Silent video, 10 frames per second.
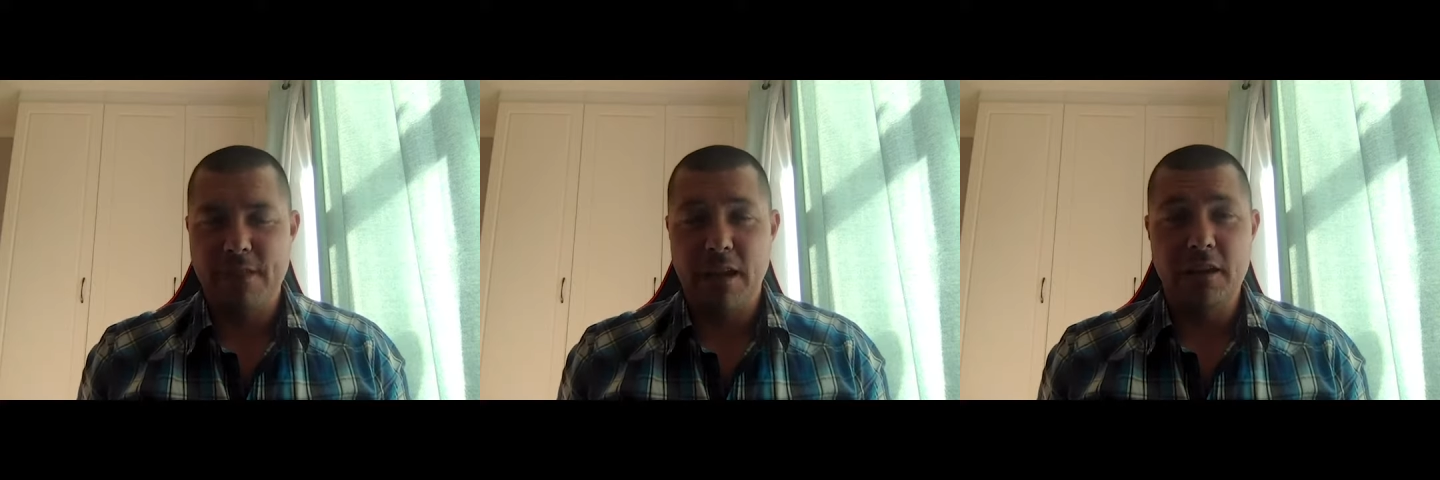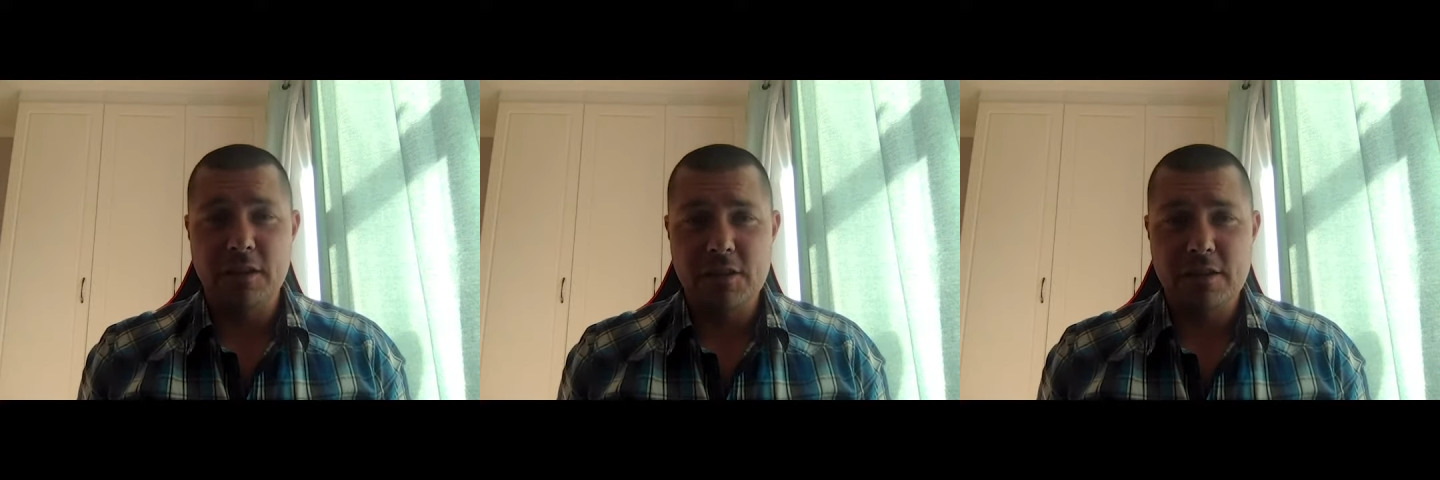In
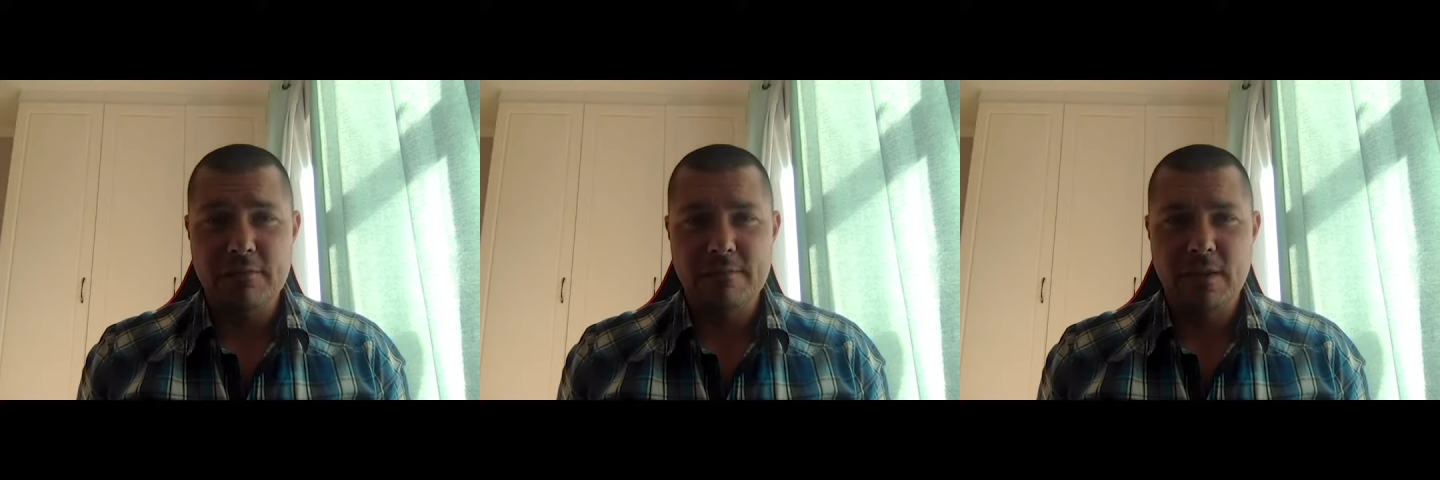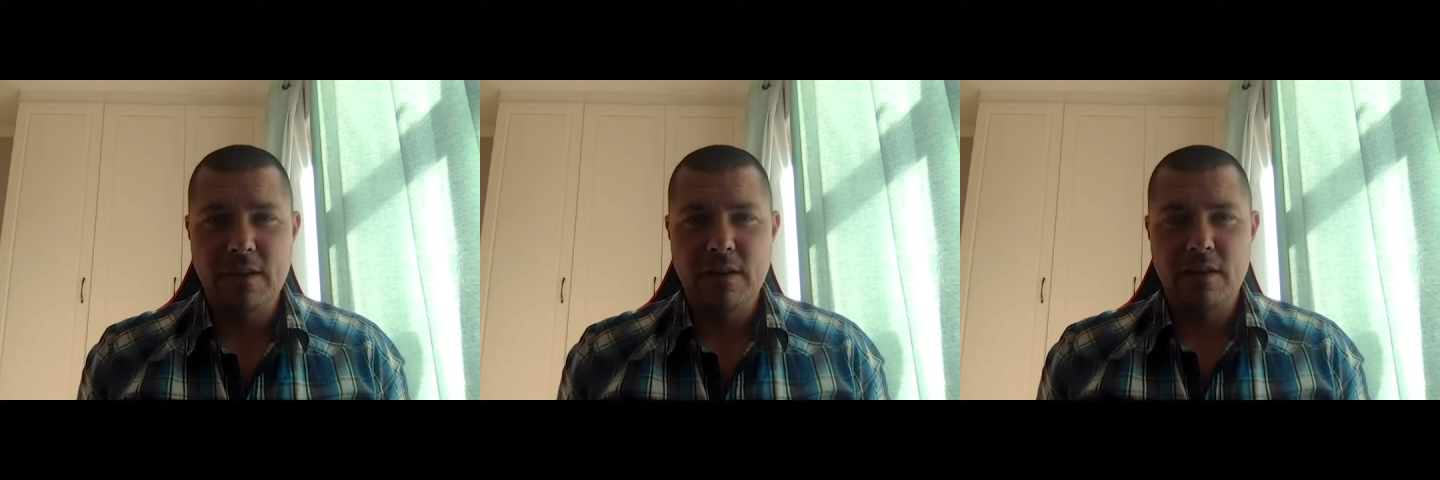addition,
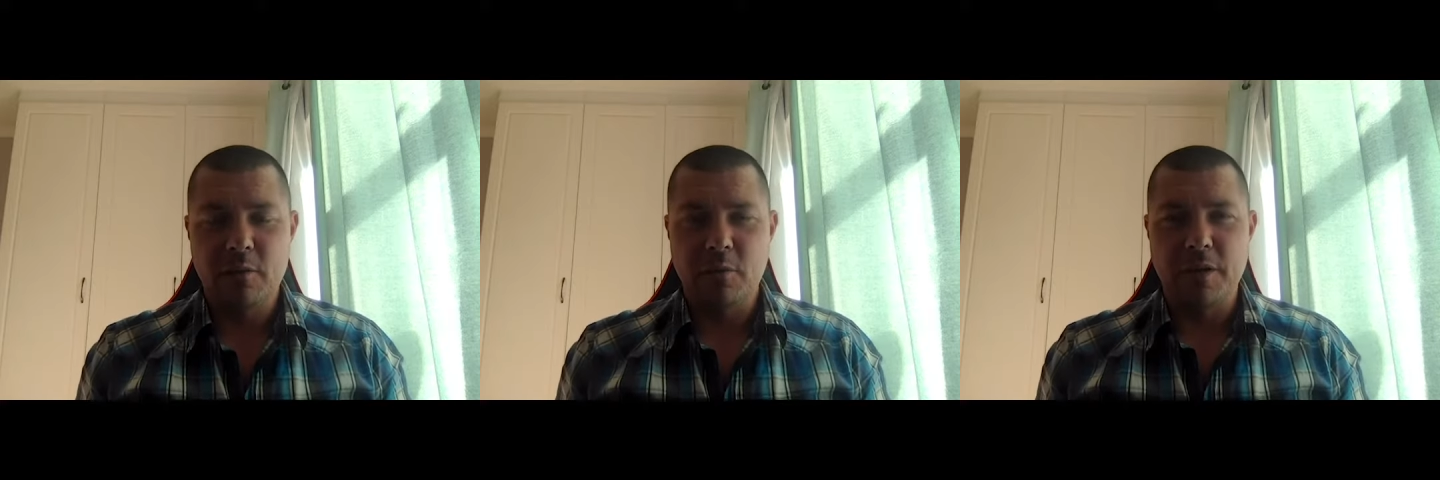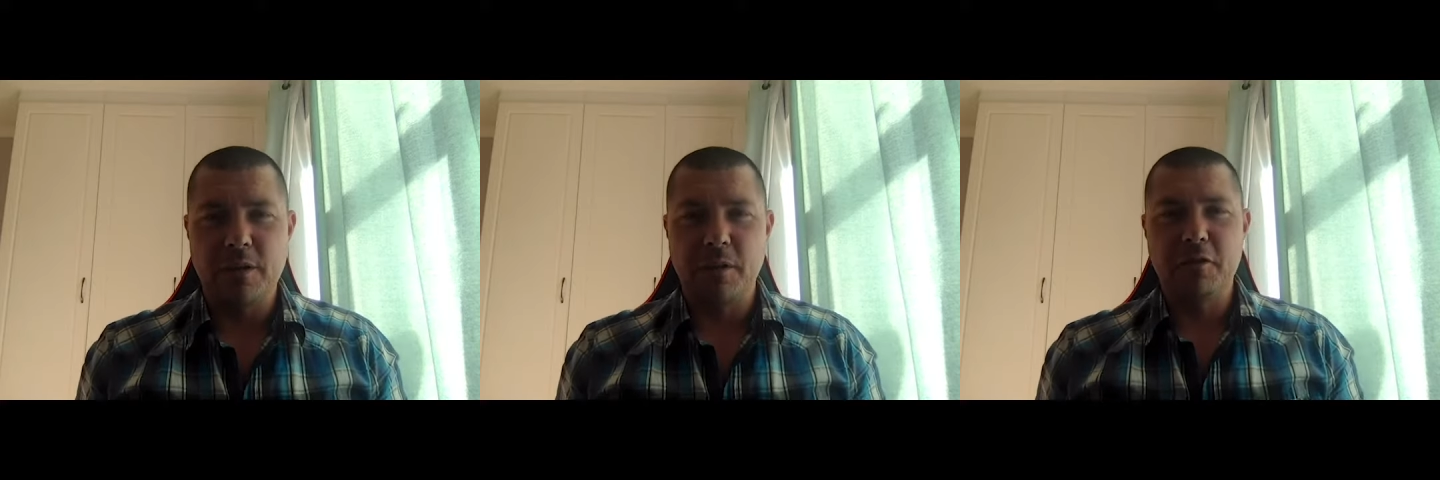we'll be
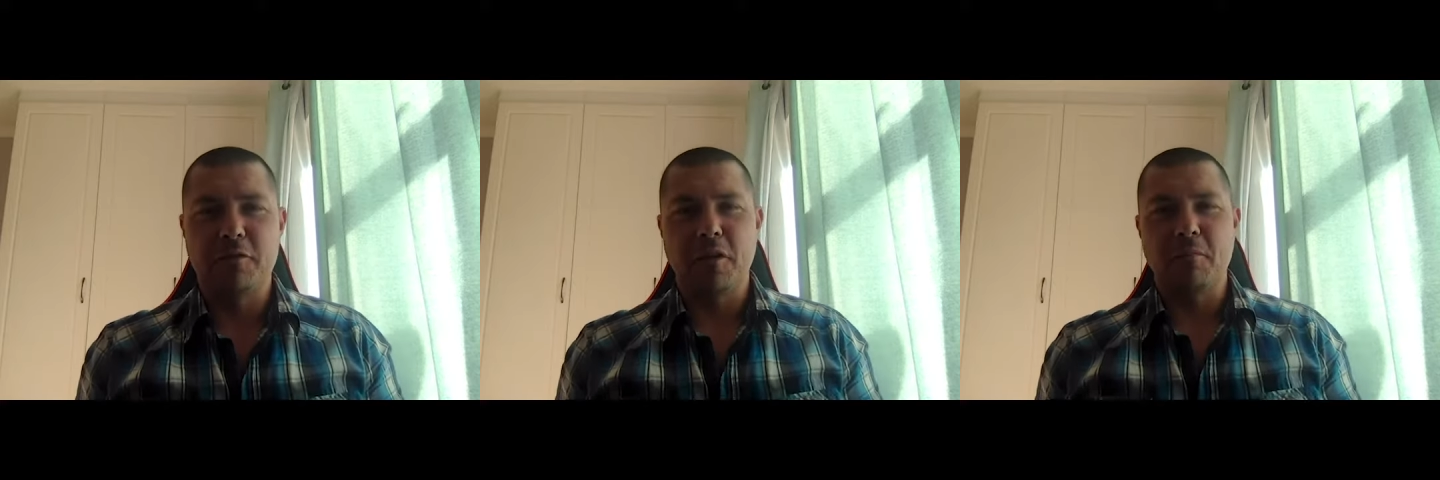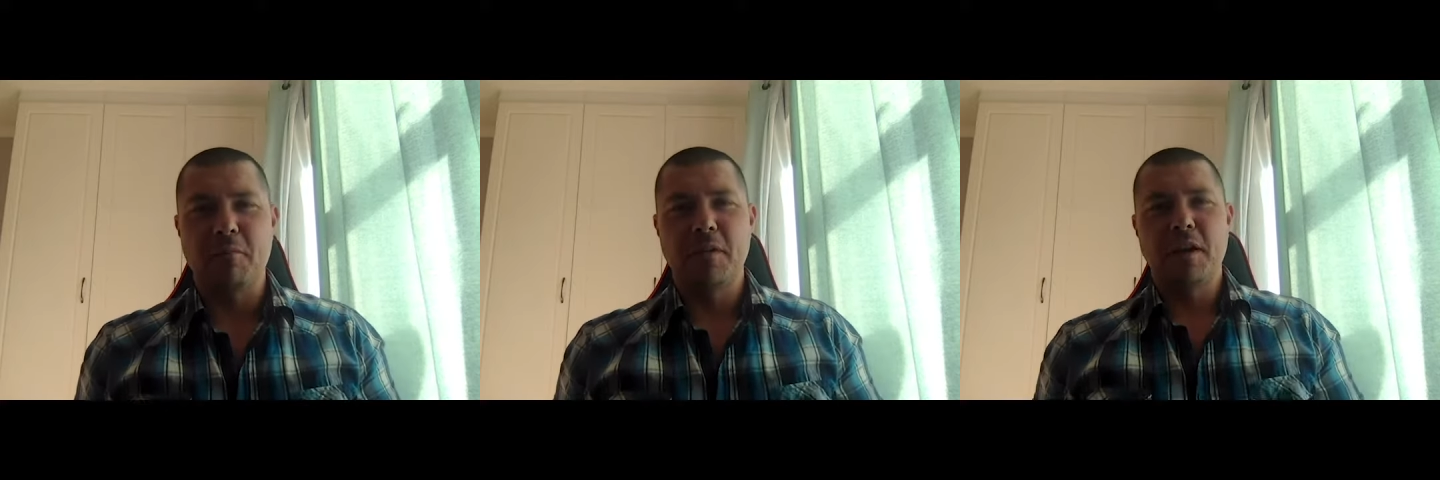hearing from